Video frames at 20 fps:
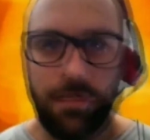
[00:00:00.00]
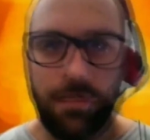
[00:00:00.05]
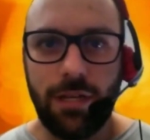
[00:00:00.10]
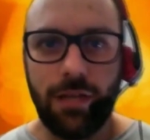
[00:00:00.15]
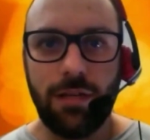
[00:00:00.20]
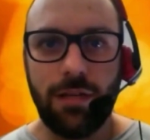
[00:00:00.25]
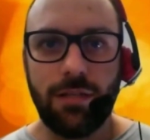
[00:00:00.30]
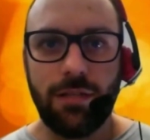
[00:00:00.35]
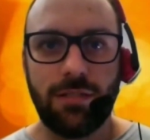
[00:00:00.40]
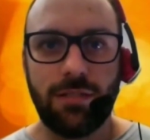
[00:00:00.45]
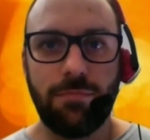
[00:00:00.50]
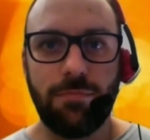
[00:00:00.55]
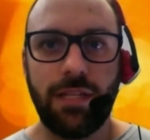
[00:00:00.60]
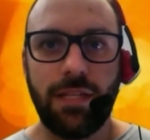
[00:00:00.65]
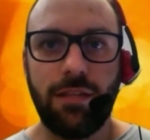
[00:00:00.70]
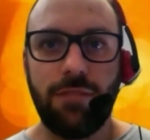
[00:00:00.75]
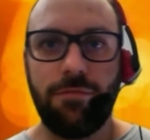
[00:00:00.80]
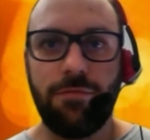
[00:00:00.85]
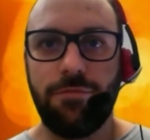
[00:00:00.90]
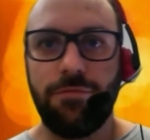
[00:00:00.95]
because
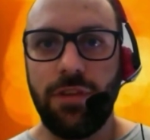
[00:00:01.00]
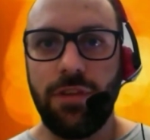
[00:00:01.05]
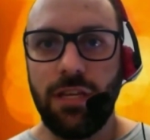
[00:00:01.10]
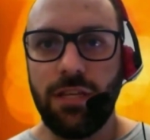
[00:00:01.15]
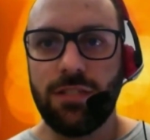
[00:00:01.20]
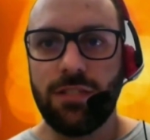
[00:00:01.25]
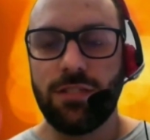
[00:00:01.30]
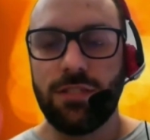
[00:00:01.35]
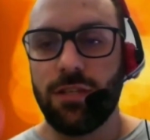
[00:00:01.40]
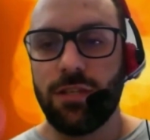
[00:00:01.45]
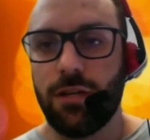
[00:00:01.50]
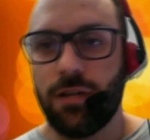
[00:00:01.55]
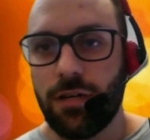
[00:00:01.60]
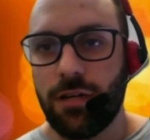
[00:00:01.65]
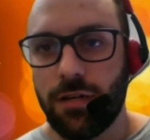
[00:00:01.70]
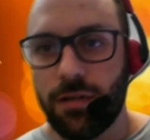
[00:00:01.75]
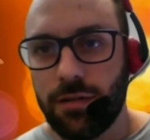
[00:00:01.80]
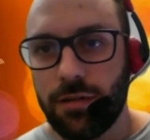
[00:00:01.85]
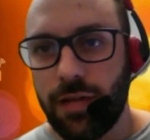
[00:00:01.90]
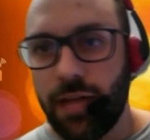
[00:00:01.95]
many things
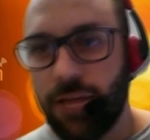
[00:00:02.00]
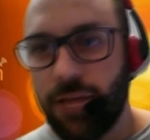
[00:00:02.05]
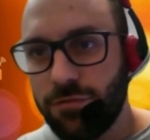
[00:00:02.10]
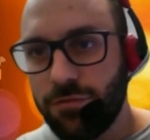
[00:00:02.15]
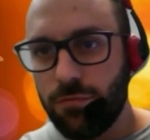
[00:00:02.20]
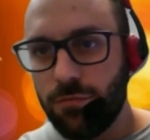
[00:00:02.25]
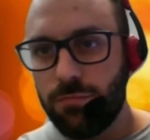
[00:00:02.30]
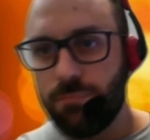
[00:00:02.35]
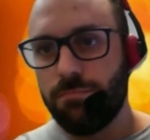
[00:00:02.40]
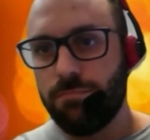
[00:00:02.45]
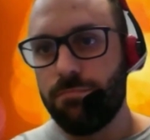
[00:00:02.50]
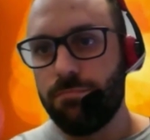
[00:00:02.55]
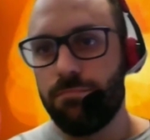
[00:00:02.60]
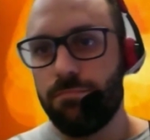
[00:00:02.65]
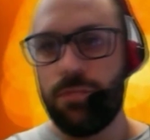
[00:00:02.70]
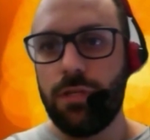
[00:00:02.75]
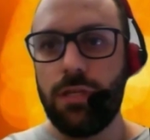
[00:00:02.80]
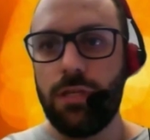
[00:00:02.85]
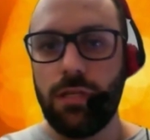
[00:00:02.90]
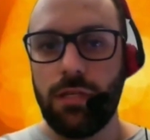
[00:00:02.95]
are have to
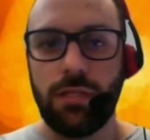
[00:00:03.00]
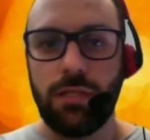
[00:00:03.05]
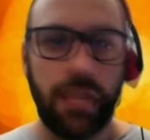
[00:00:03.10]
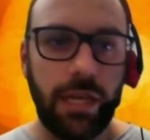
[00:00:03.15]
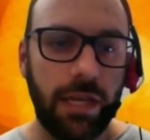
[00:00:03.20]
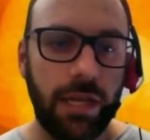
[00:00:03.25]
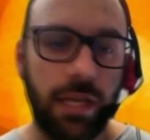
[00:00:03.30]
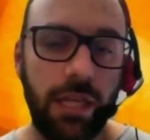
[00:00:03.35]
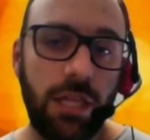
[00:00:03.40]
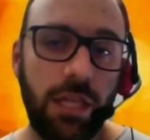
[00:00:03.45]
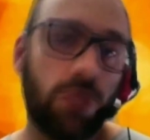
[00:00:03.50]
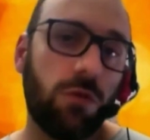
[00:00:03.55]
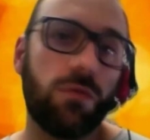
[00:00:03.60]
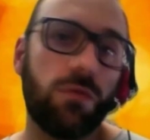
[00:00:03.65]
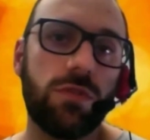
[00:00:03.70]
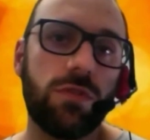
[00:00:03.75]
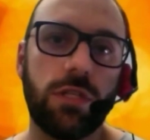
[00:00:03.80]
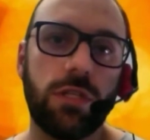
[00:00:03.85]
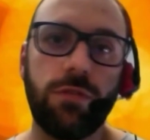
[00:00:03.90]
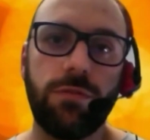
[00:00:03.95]
be taken into
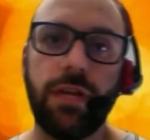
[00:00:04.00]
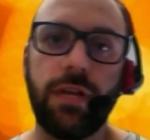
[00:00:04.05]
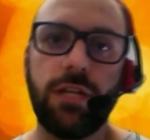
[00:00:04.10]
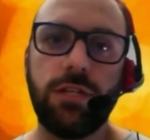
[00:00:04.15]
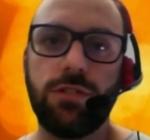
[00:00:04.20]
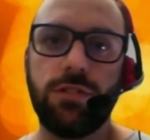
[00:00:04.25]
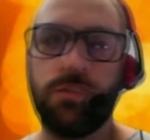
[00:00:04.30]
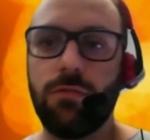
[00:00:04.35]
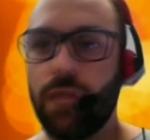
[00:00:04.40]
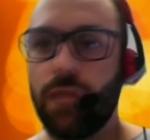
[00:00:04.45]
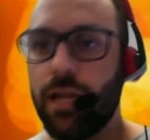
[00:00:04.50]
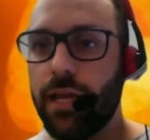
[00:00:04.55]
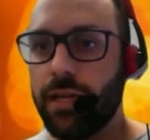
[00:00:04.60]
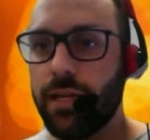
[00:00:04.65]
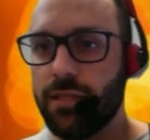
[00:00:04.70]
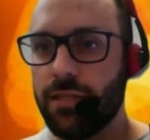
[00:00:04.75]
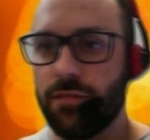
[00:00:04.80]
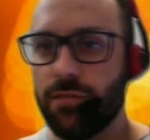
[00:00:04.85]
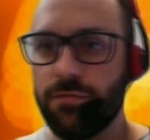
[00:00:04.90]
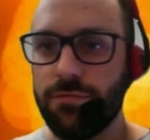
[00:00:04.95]
consideration,
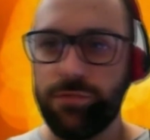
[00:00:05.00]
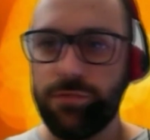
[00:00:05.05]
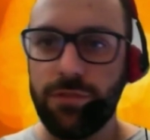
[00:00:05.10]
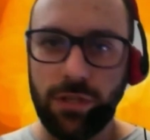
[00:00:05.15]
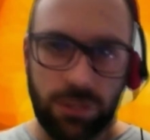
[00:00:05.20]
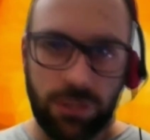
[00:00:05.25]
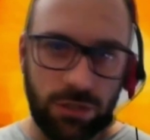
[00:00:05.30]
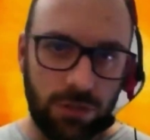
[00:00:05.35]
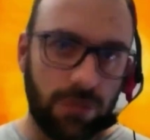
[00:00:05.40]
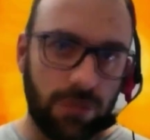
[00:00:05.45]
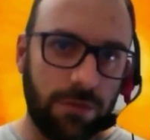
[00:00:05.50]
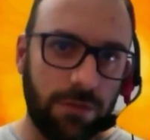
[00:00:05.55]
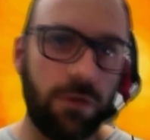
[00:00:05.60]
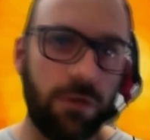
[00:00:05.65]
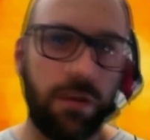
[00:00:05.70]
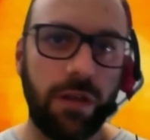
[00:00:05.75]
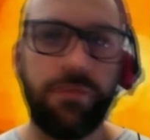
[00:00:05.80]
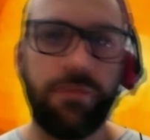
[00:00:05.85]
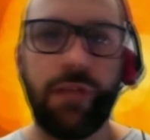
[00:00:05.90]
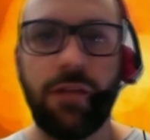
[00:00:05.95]
like the version of
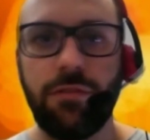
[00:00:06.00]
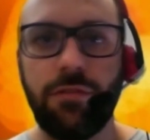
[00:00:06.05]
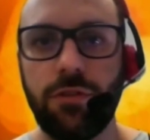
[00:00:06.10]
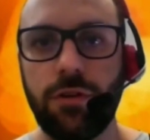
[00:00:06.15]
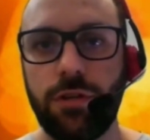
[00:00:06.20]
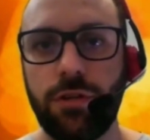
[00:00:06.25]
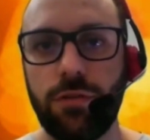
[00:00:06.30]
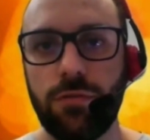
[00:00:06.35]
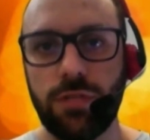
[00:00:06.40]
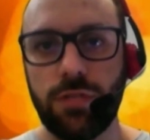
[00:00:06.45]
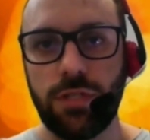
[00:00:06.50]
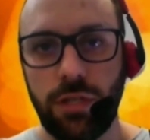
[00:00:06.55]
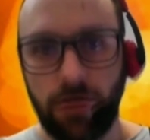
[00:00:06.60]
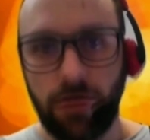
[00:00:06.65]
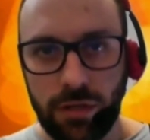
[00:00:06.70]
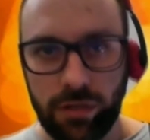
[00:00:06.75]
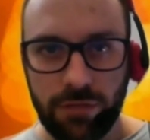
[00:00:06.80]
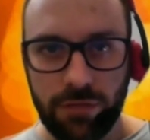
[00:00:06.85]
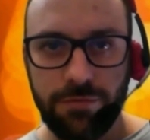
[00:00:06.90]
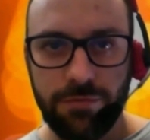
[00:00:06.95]
U I five you're using
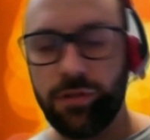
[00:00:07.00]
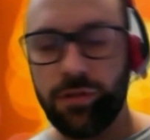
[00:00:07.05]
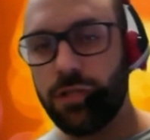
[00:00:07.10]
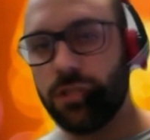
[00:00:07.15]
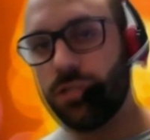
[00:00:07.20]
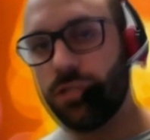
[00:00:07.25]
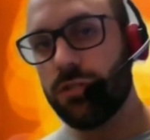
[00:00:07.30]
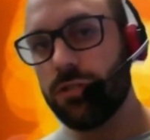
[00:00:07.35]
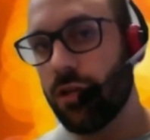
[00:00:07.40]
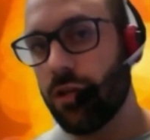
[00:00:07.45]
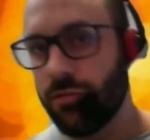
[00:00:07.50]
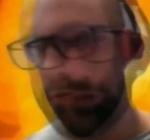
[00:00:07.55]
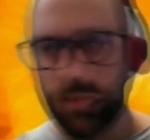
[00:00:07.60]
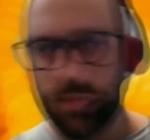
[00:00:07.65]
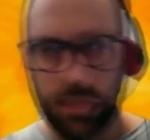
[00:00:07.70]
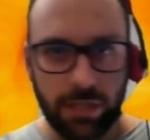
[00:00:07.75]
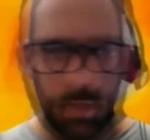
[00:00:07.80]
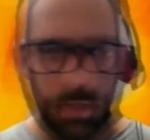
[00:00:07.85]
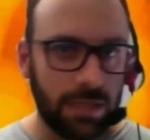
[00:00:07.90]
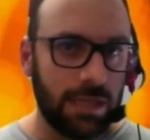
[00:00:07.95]
or the version of
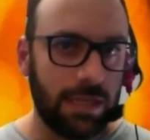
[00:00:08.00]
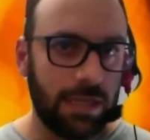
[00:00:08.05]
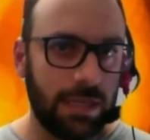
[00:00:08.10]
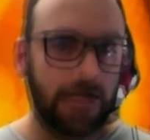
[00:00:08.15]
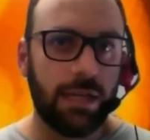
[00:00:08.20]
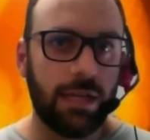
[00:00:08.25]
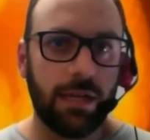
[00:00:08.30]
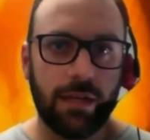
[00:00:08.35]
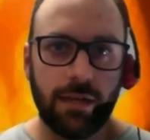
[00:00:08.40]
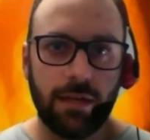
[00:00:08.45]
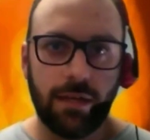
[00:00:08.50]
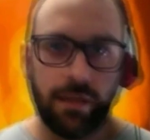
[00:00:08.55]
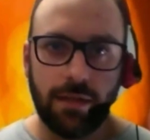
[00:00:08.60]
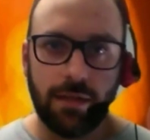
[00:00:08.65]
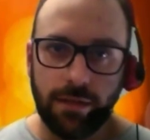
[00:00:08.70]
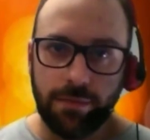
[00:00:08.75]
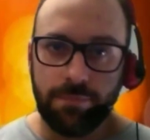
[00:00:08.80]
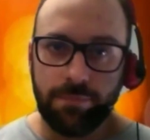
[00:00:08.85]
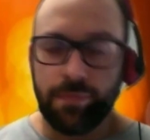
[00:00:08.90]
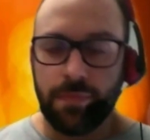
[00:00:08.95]
the
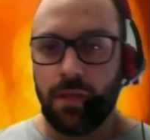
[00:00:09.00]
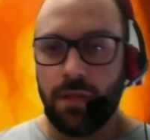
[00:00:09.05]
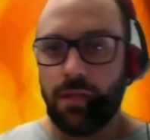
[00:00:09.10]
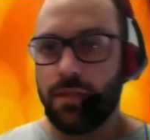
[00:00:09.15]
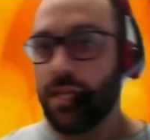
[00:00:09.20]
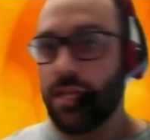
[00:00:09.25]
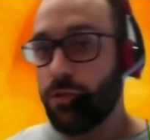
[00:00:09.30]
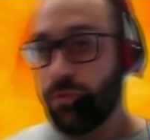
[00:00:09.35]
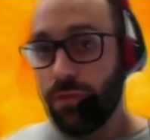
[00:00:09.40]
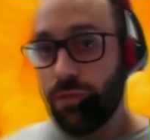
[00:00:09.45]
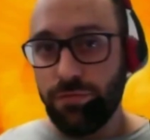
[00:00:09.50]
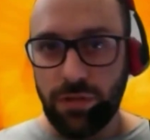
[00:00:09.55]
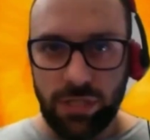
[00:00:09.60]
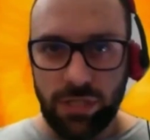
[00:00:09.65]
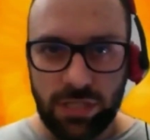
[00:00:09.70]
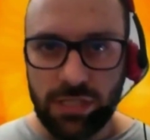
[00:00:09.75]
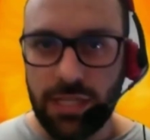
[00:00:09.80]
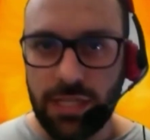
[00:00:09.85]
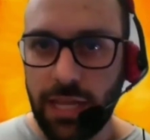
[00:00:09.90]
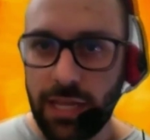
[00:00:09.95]
uh, NetWeaver
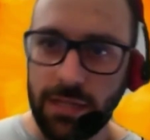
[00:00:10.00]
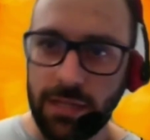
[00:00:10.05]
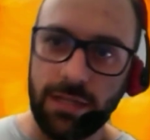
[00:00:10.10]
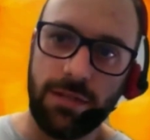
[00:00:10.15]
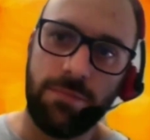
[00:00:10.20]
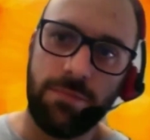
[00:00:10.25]
stack.